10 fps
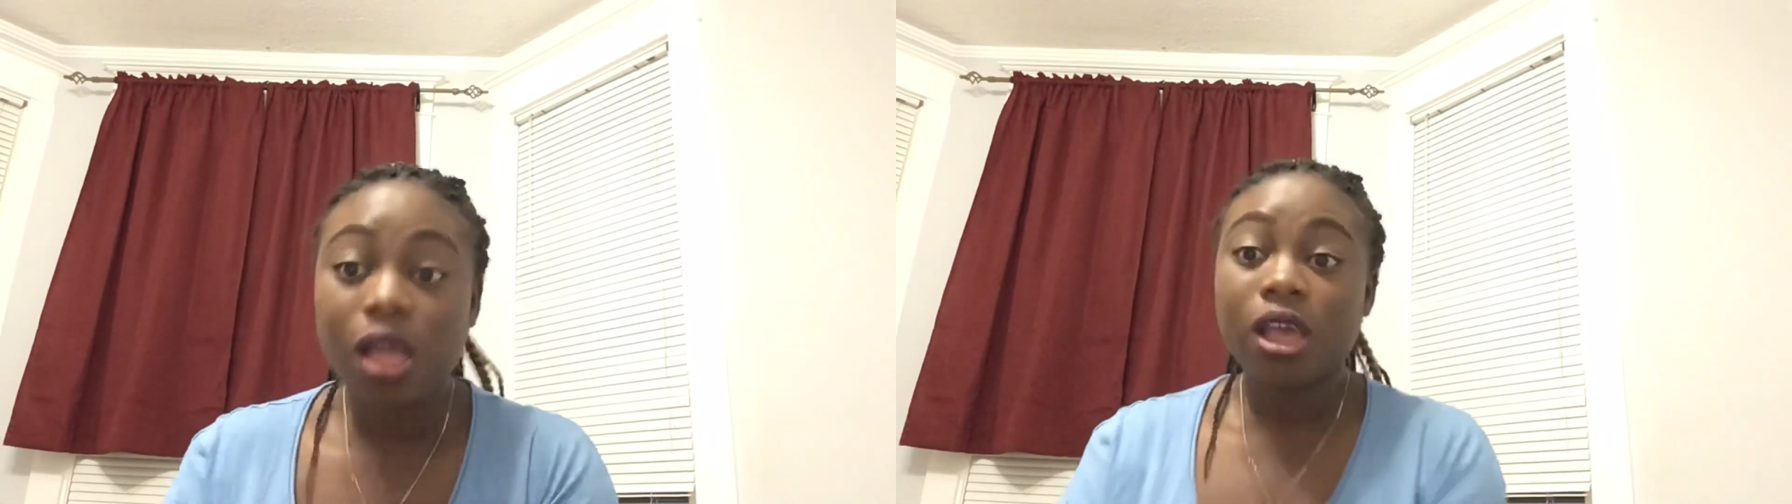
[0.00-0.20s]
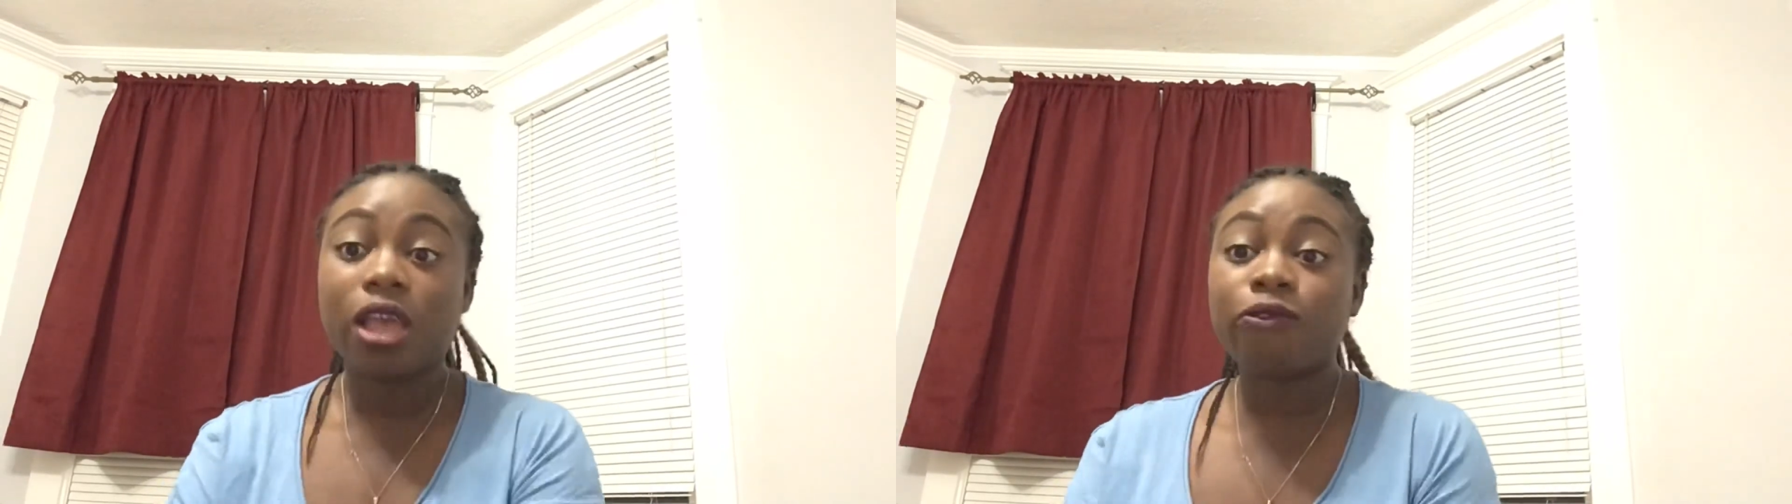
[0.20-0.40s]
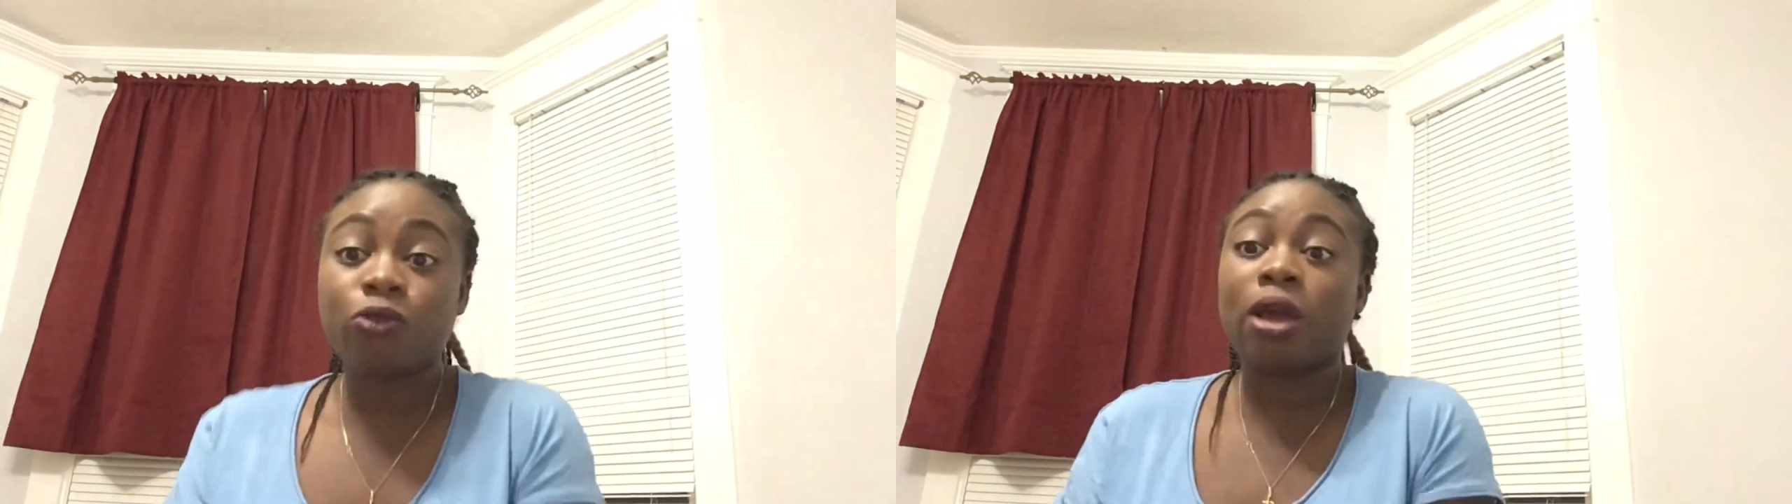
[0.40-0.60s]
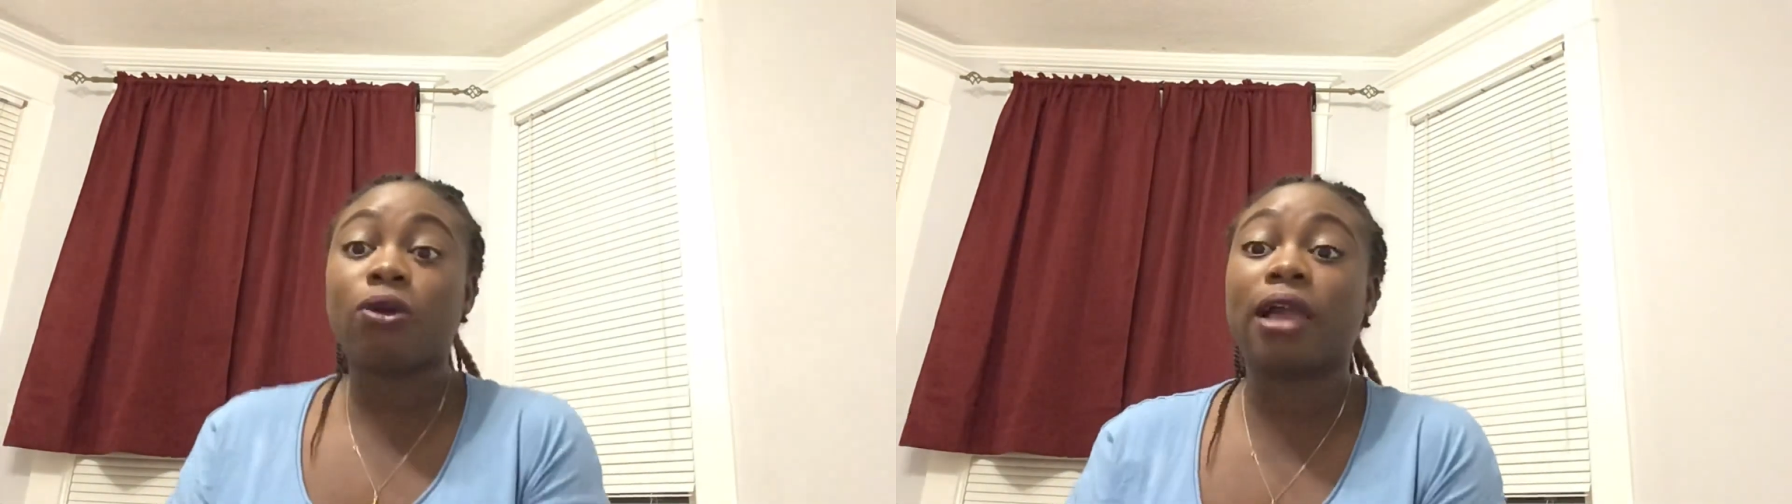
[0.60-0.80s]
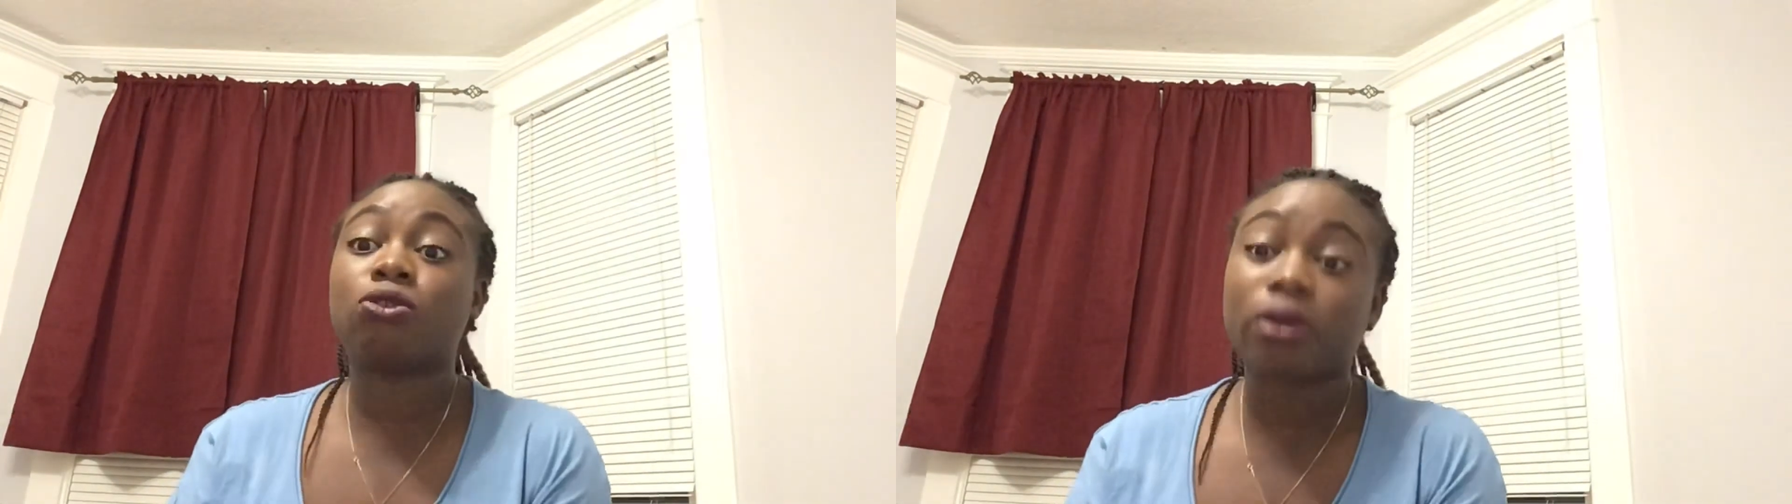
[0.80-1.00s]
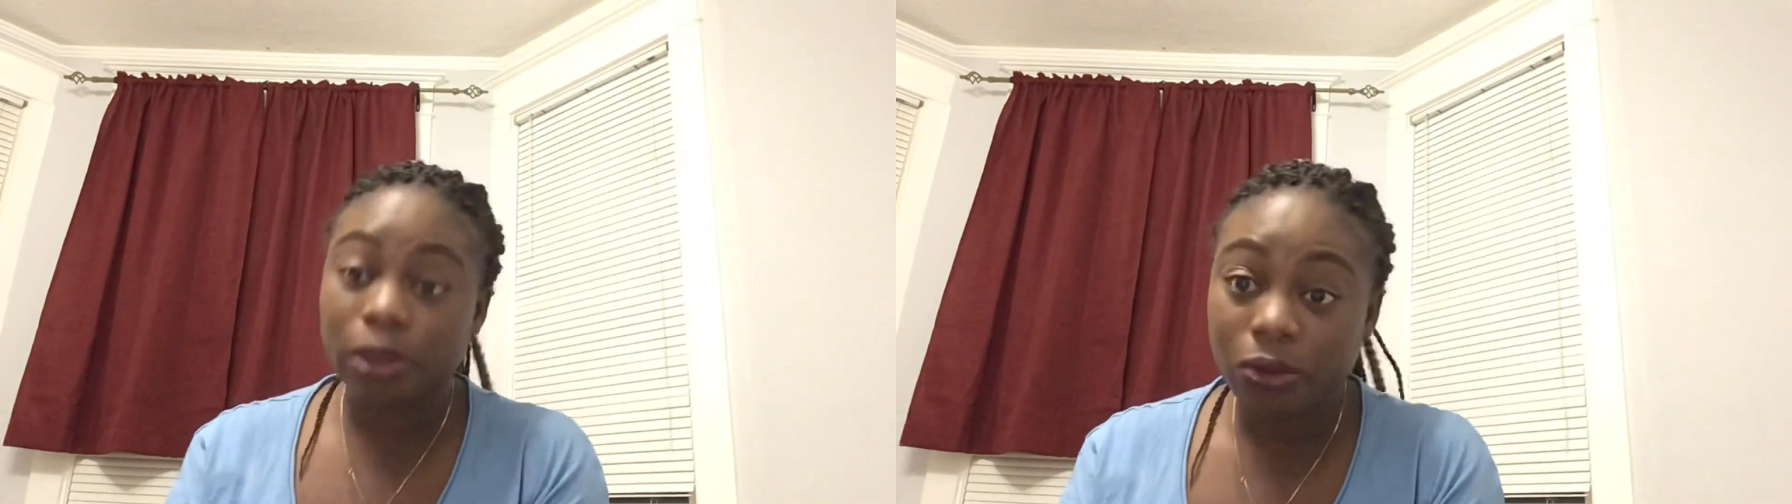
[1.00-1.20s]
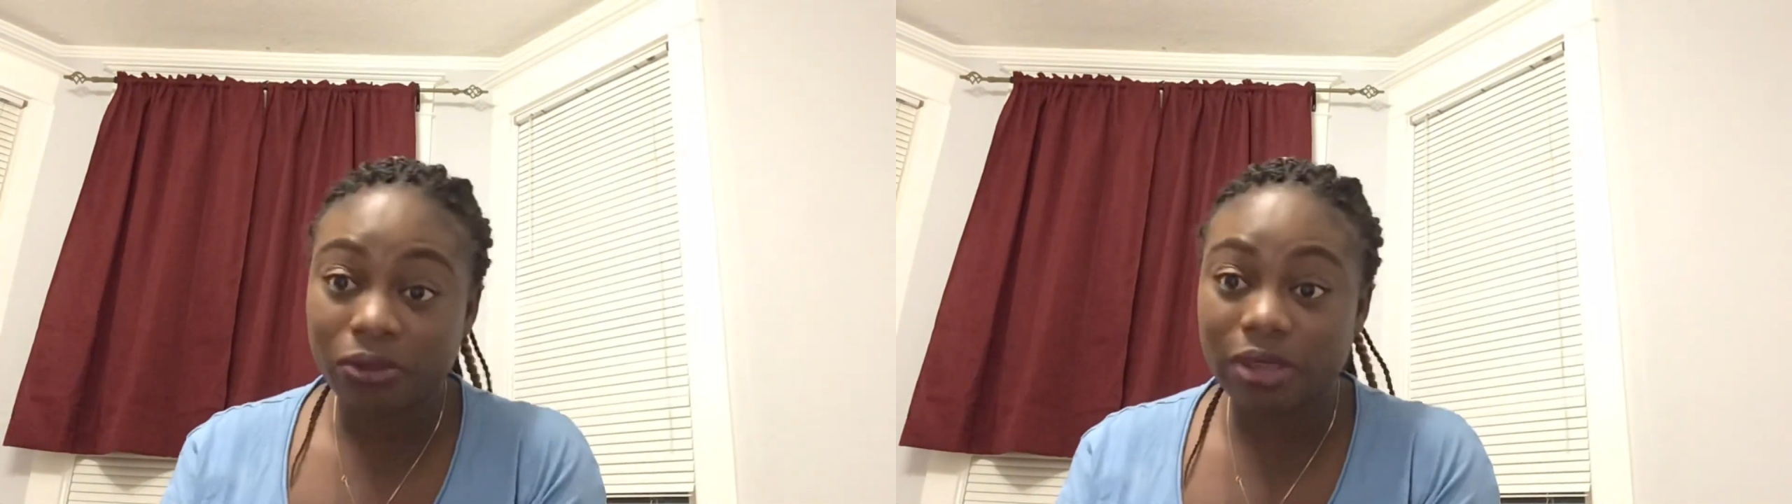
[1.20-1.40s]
Even though I know I talk a lot,